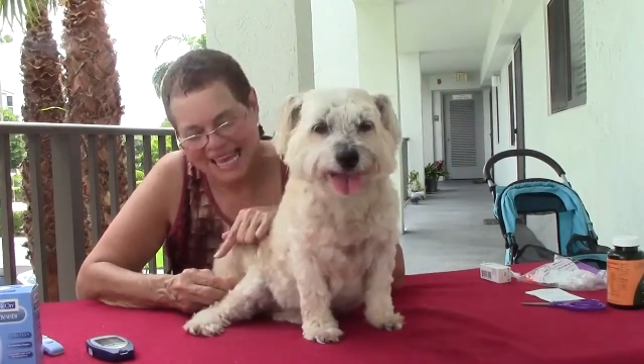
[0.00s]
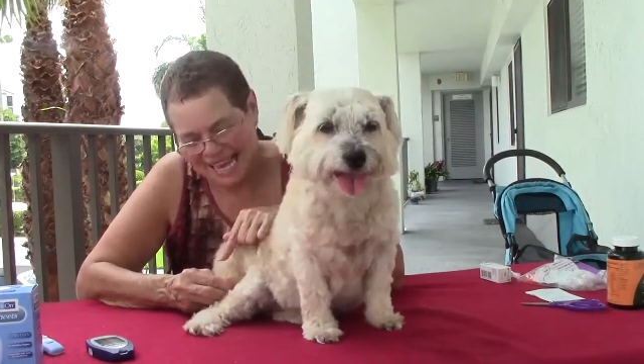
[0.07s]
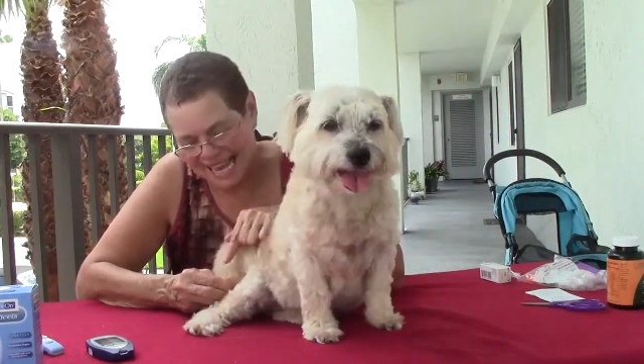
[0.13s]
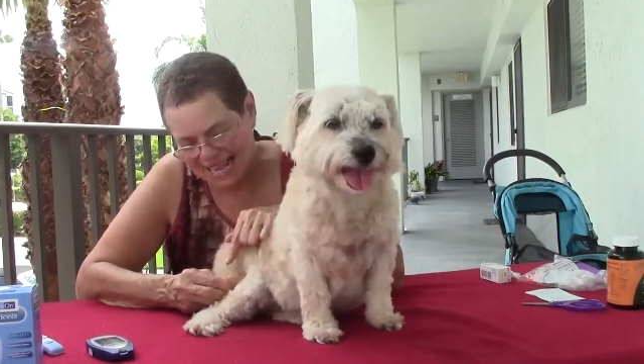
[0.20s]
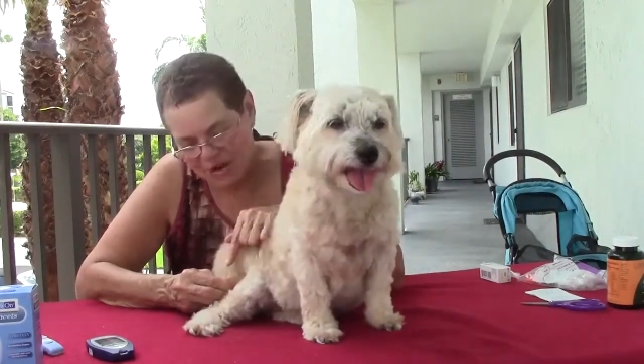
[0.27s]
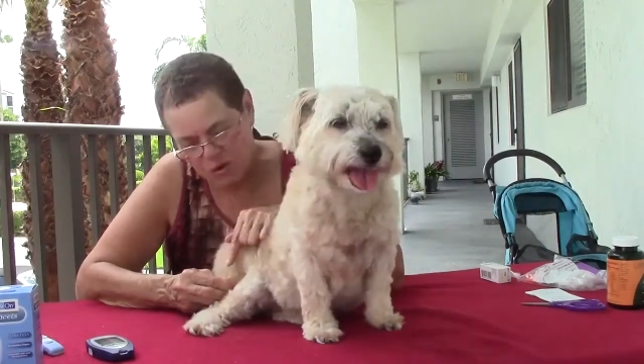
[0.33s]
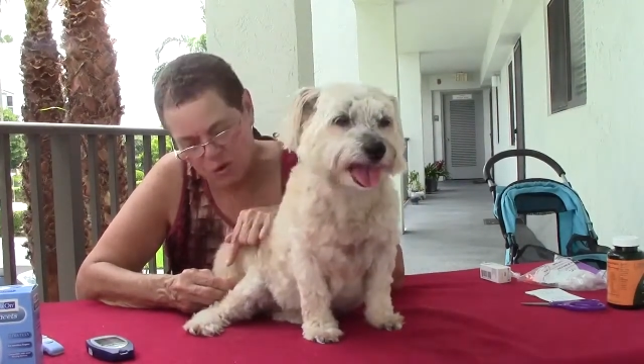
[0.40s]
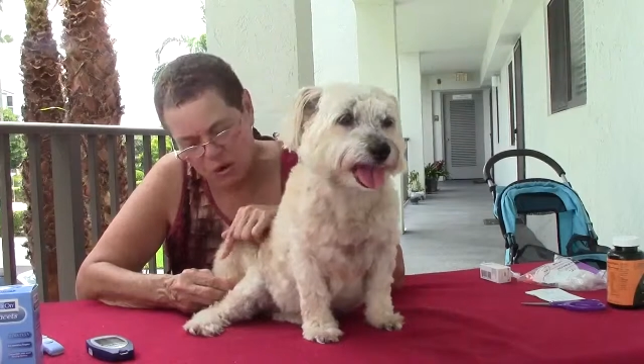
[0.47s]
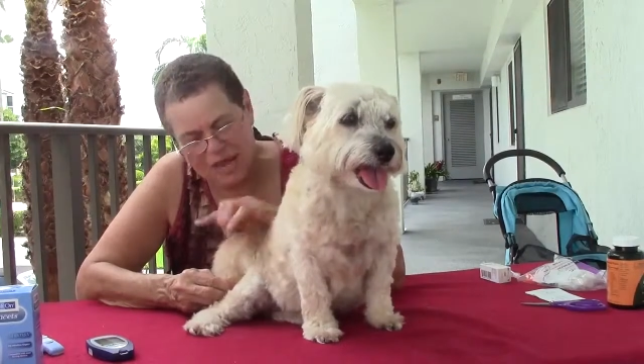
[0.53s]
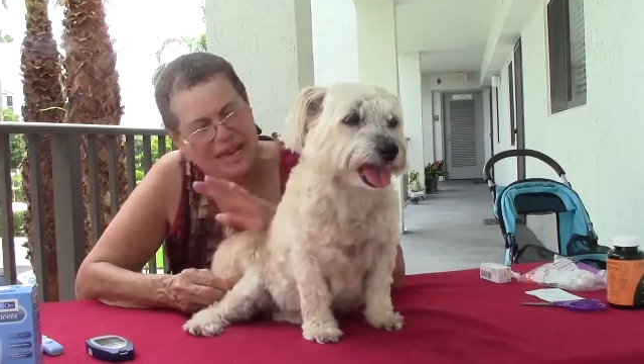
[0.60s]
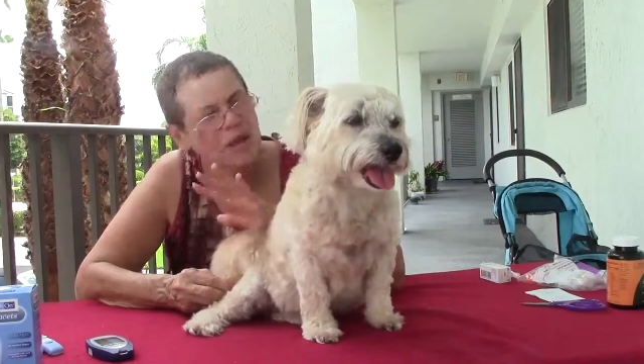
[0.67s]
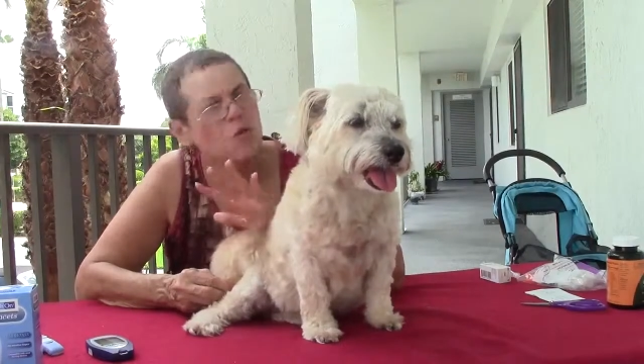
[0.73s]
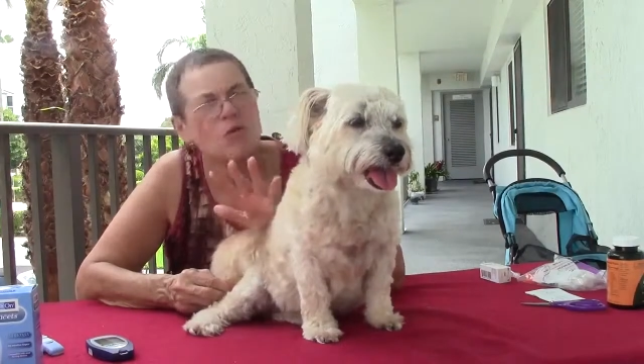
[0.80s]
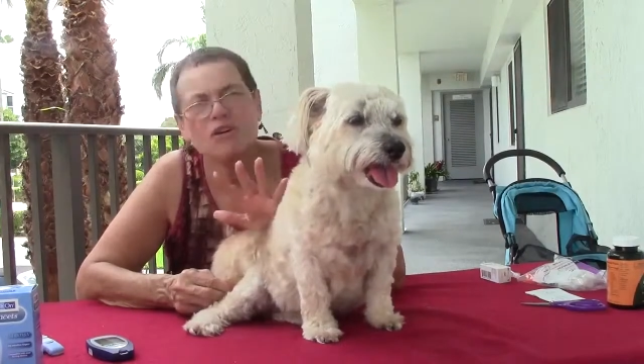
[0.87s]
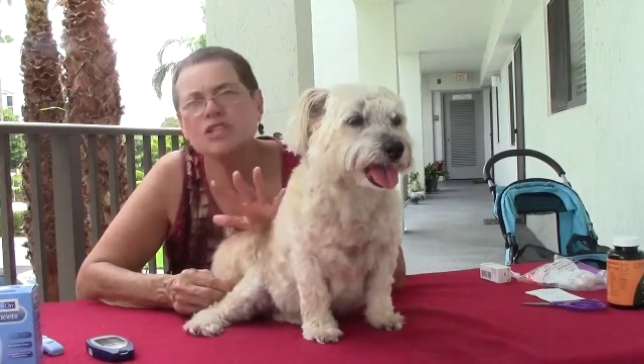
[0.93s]
and
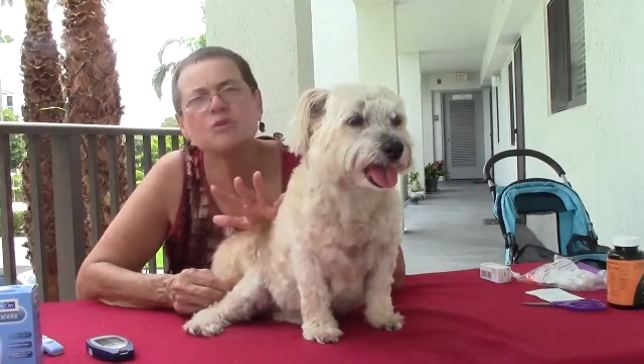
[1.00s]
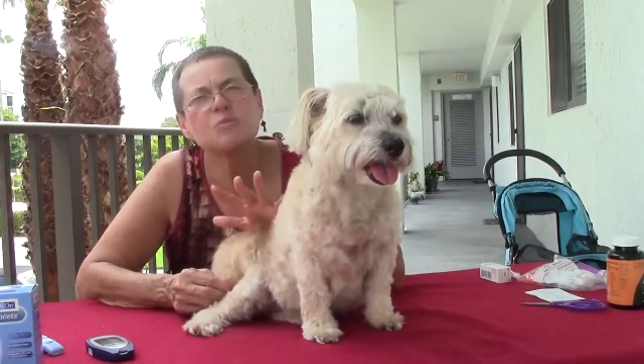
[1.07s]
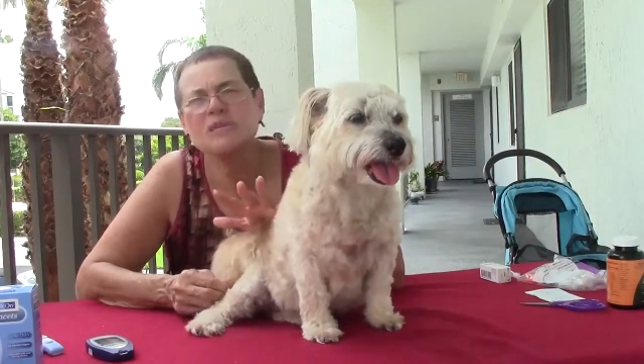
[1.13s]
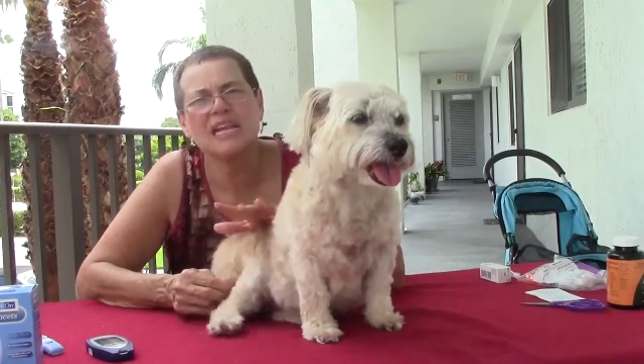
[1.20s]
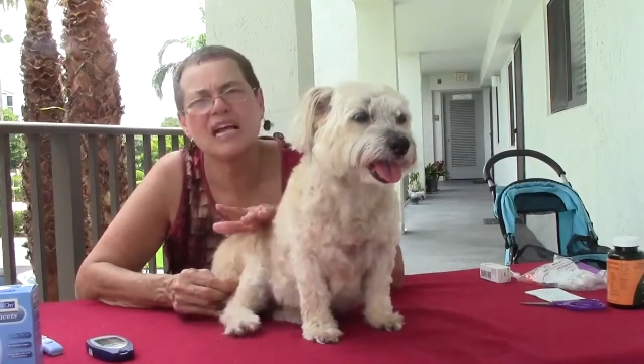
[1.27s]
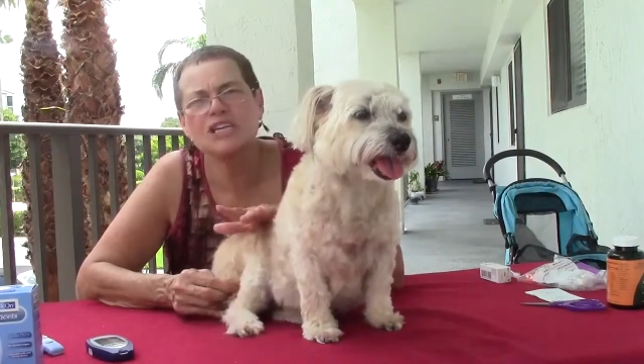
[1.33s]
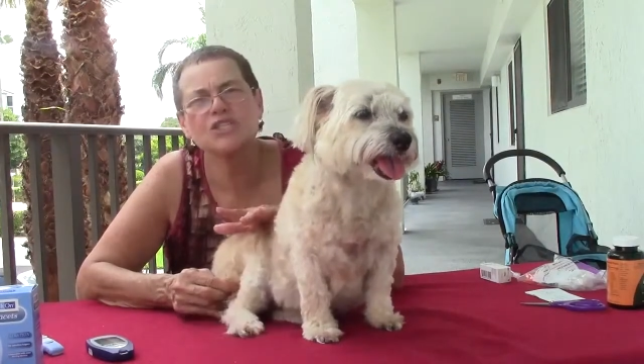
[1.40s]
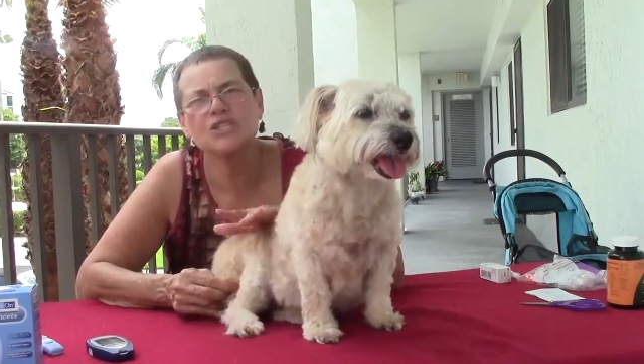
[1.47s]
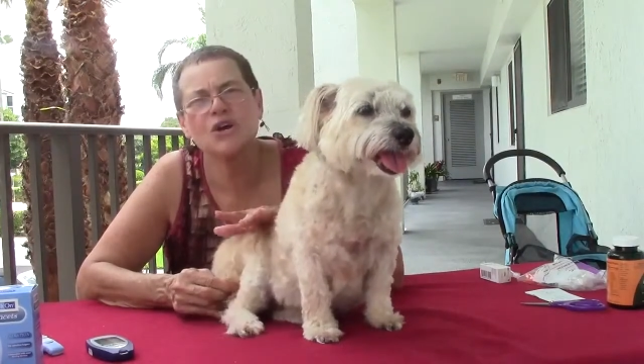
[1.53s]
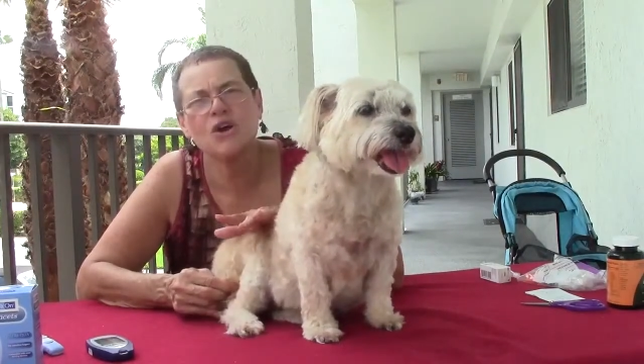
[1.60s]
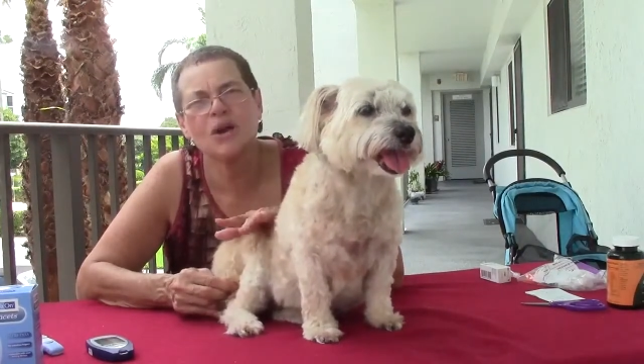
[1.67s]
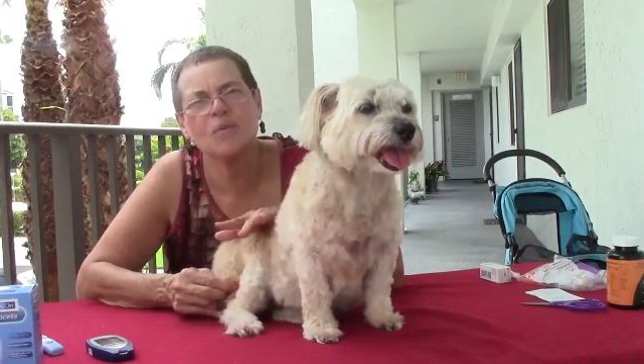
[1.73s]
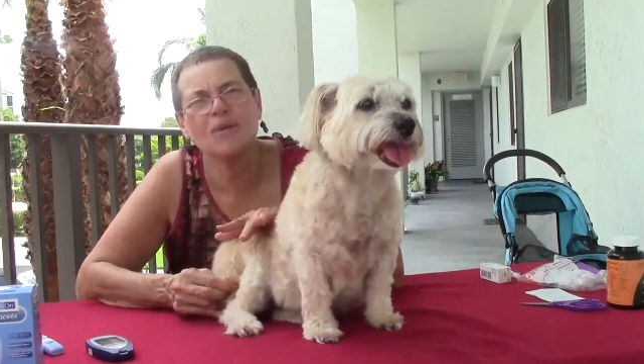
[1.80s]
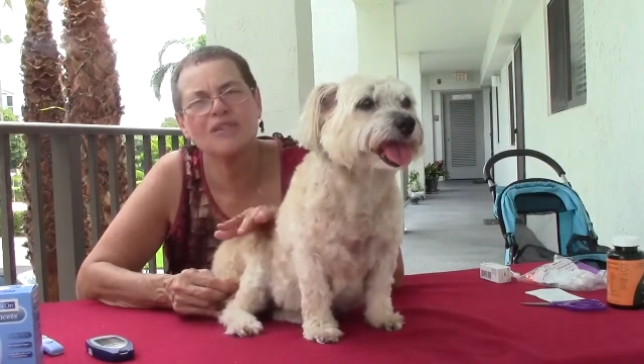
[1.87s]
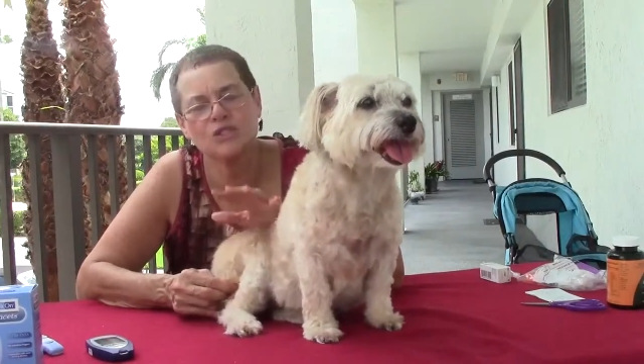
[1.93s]
and it works like a
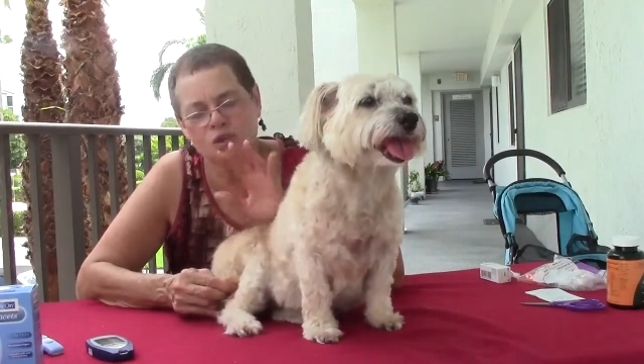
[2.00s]
charm.